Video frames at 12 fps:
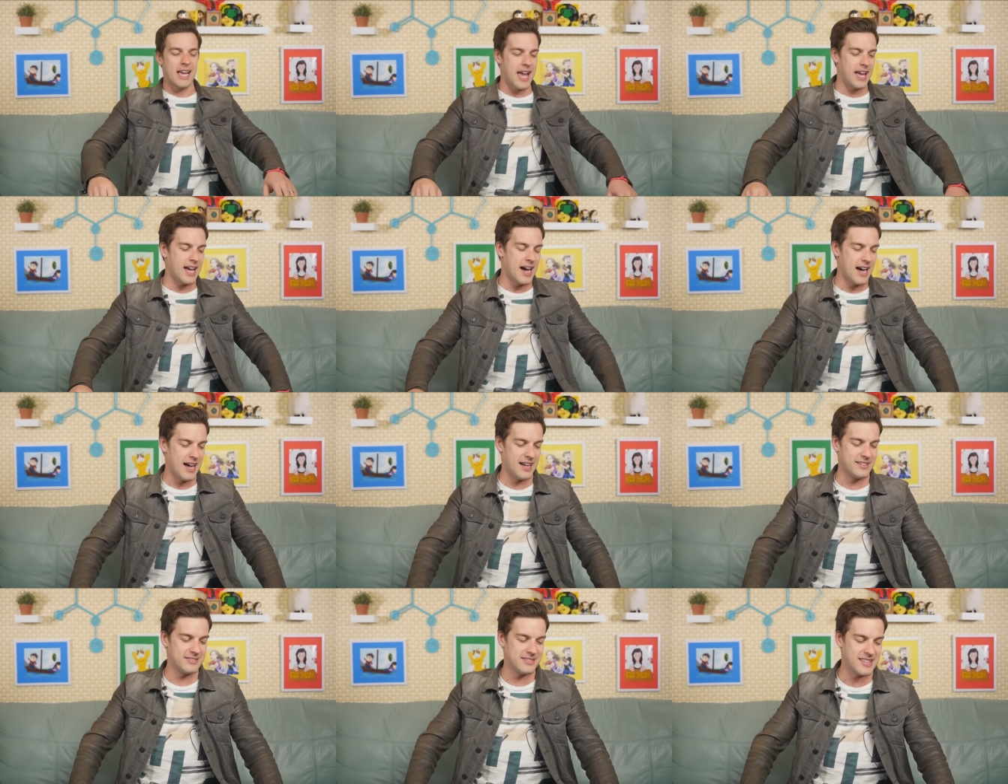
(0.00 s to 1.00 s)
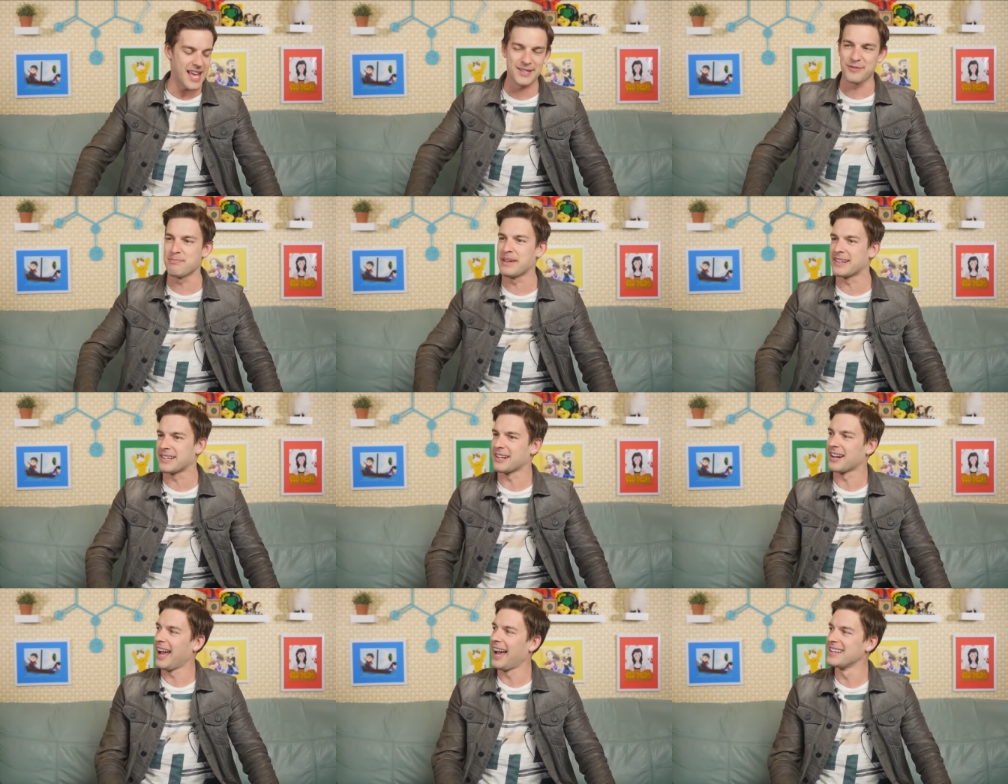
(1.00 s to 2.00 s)
Hey, uh, thanks for being
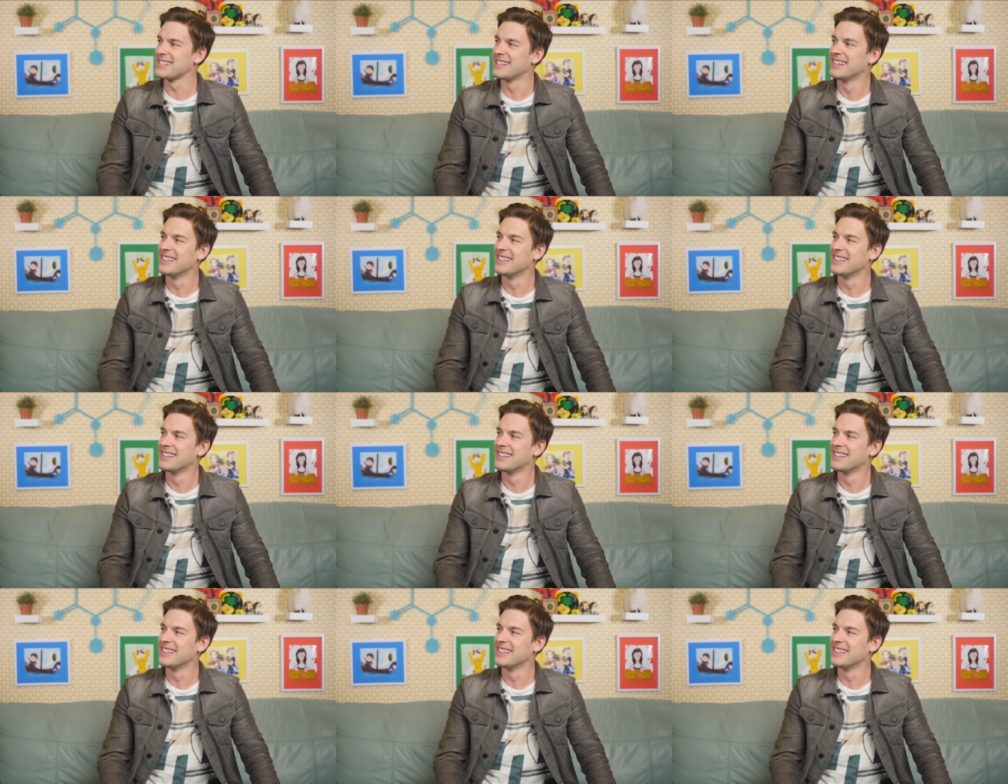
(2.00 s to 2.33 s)
here, Ash.